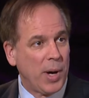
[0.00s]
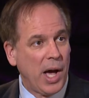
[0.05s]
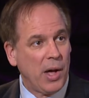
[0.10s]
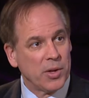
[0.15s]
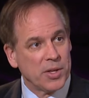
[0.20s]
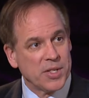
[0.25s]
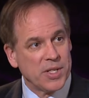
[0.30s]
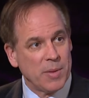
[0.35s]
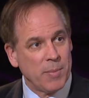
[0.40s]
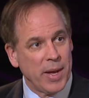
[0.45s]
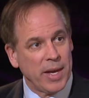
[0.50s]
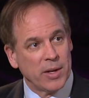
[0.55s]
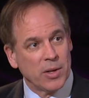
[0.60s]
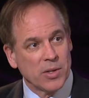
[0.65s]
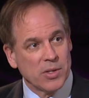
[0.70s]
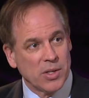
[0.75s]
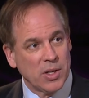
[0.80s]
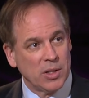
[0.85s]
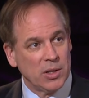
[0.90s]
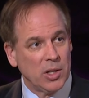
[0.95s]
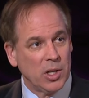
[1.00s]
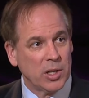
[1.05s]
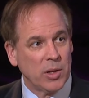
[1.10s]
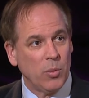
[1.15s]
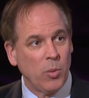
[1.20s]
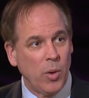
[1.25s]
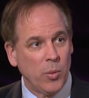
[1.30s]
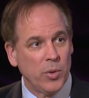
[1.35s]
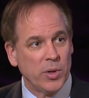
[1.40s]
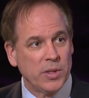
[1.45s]
policymakers can look
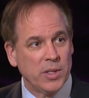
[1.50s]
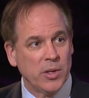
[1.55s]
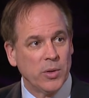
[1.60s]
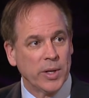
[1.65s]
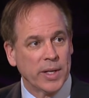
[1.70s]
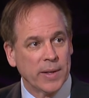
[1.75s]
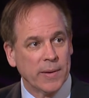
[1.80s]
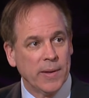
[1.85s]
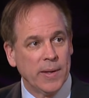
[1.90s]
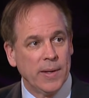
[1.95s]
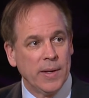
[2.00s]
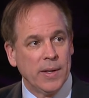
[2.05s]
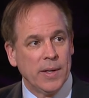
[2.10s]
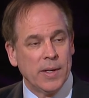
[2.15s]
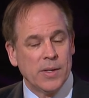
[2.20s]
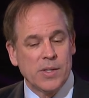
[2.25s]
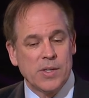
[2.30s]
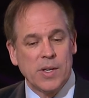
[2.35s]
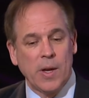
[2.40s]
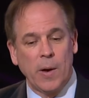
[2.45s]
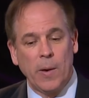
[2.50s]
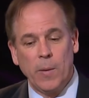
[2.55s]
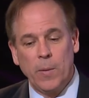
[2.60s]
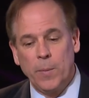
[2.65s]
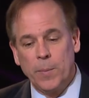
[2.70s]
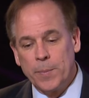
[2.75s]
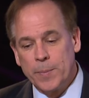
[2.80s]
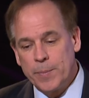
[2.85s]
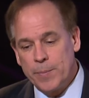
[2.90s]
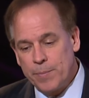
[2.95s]
at what we're doing. Mm-hmm.
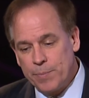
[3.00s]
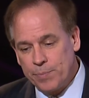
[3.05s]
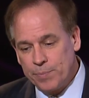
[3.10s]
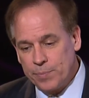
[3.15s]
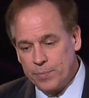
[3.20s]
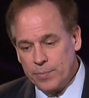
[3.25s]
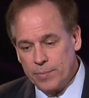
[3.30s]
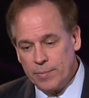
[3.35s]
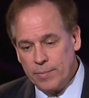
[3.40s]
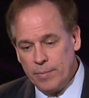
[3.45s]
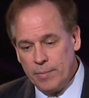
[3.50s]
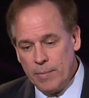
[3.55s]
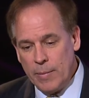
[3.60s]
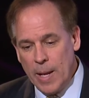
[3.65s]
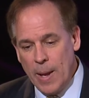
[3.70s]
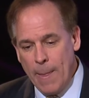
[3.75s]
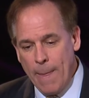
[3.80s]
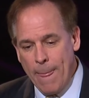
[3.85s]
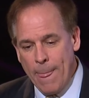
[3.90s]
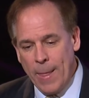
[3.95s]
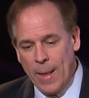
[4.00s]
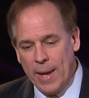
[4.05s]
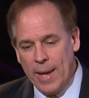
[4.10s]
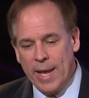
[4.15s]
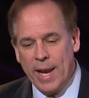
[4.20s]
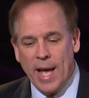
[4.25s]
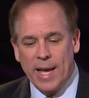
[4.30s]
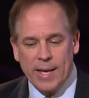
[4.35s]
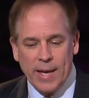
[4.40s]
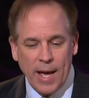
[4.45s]
So
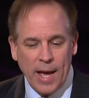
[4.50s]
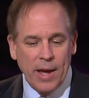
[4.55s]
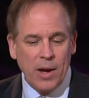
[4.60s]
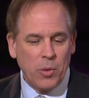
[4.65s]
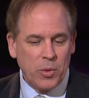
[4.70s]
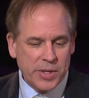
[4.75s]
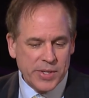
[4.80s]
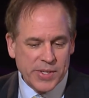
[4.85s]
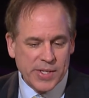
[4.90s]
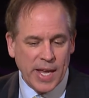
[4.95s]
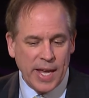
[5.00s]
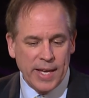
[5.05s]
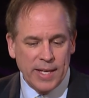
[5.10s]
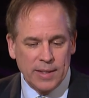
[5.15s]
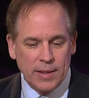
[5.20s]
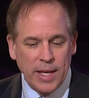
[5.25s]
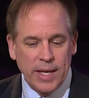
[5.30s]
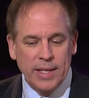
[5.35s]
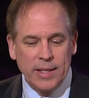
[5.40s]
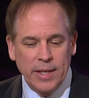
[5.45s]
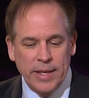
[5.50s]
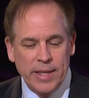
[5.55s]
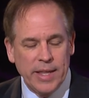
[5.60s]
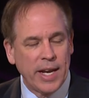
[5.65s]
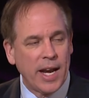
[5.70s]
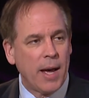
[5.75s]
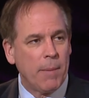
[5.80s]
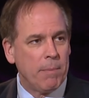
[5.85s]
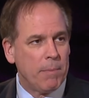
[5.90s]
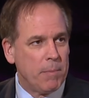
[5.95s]
and I, I always say lately
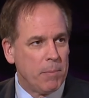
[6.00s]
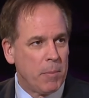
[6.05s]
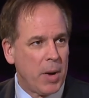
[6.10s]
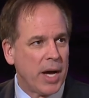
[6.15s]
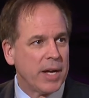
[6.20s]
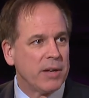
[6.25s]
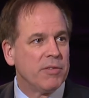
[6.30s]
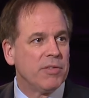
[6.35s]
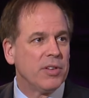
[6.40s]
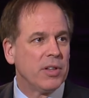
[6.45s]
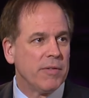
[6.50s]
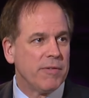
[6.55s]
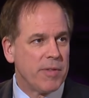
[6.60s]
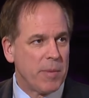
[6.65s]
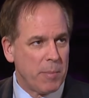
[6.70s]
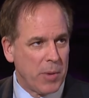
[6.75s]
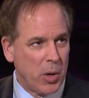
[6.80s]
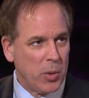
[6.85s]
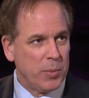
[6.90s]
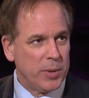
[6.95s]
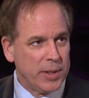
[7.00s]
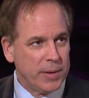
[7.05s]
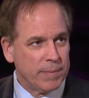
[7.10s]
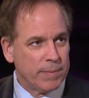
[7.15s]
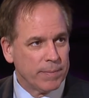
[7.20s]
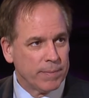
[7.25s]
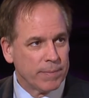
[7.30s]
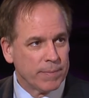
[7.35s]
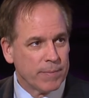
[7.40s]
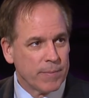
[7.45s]
that I'm mindful of the moment
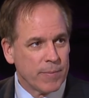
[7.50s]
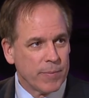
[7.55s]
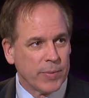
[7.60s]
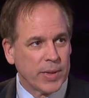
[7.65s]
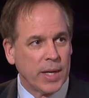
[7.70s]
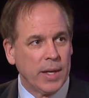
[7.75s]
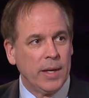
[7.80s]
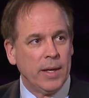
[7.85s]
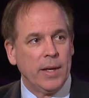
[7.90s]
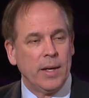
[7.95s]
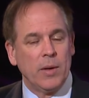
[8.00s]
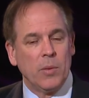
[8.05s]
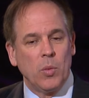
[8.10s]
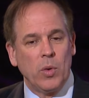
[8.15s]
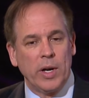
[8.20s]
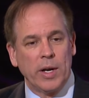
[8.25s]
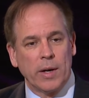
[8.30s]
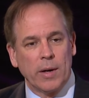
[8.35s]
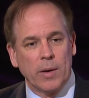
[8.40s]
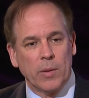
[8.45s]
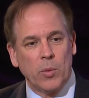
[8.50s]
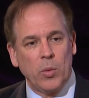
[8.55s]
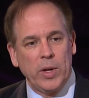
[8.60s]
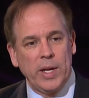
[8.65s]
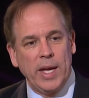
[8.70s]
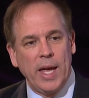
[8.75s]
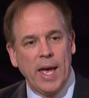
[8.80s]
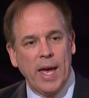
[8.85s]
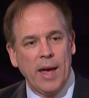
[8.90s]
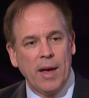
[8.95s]
where
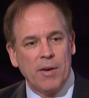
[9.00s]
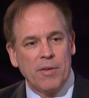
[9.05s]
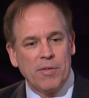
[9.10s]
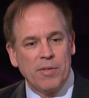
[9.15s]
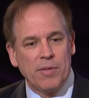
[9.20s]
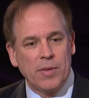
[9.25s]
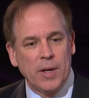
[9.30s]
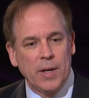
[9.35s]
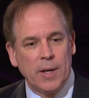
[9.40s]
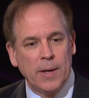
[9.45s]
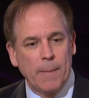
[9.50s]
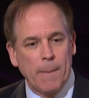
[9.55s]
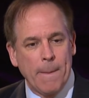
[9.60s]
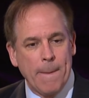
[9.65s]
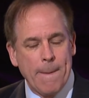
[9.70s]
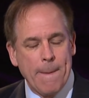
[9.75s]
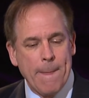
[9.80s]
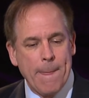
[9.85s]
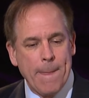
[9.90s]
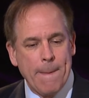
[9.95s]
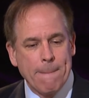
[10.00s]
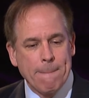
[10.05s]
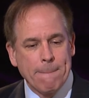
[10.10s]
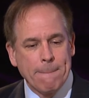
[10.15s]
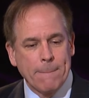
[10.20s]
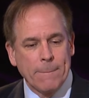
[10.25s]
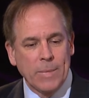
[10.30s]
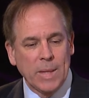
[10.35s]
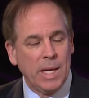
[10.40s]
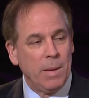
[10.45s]
we have um,
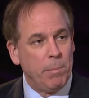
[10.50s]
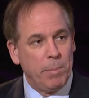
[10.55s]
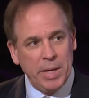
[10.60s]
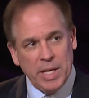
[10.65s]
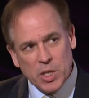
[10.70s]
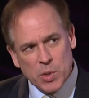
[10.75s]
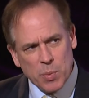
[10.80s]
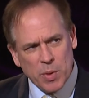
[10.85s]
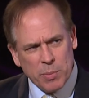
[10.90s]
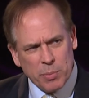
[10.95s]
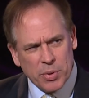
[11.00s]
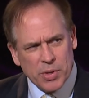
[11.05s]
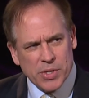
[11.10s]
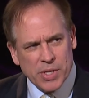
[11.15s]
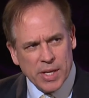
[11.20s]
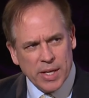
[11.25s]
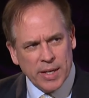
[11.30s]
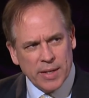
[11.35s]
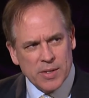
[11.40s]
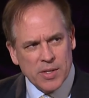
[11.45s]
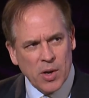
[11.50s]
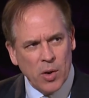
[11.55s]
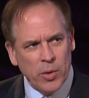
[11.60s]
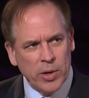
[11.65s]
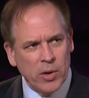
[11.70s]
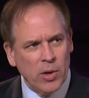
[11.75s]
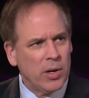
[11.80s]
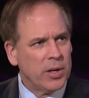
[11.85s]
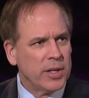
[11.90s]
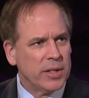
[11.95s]
impeachment proceedings
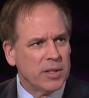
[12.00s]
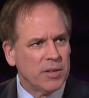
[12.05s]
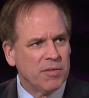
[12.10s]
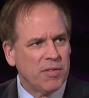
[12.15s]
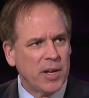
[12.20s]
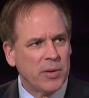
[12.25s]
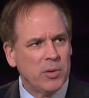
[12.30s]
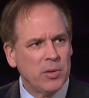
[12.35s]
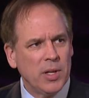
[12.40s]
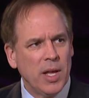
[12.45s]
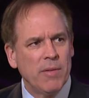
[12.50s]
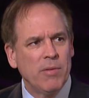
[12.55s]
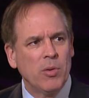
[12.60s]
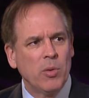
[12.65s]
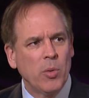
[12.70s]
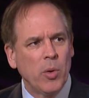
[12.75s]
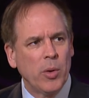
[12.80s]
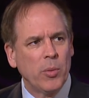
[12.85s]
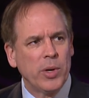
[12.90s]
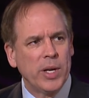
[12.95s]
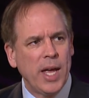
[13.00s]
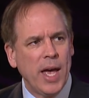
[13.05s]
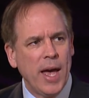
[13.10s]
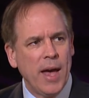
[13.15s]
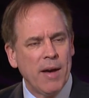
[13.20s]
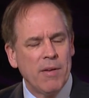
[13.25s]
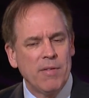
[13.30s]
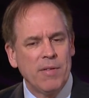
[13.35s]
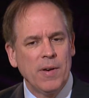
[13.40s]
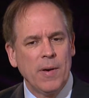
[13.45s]
going on at the federal level, where we
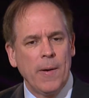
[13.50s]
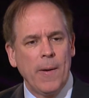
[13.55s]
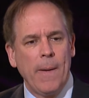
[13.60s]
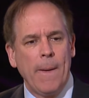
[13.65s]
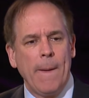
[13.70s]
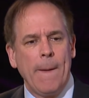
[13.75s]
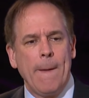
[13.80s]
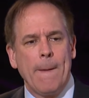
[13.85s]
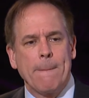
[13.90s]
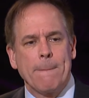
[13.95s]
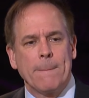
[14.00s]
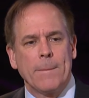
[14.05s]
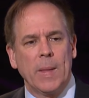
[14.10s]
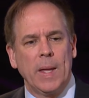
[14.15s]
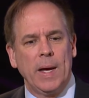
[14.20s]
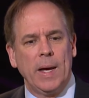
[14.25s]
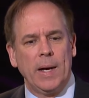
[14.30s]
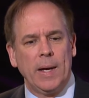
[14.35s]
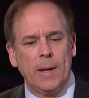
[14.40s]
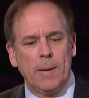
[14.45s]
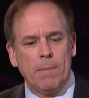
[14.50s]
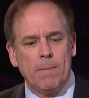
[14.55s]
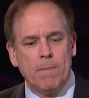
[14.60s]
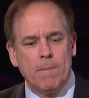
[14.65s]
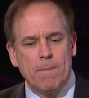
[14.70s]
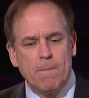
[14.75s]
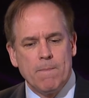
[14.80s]
have um,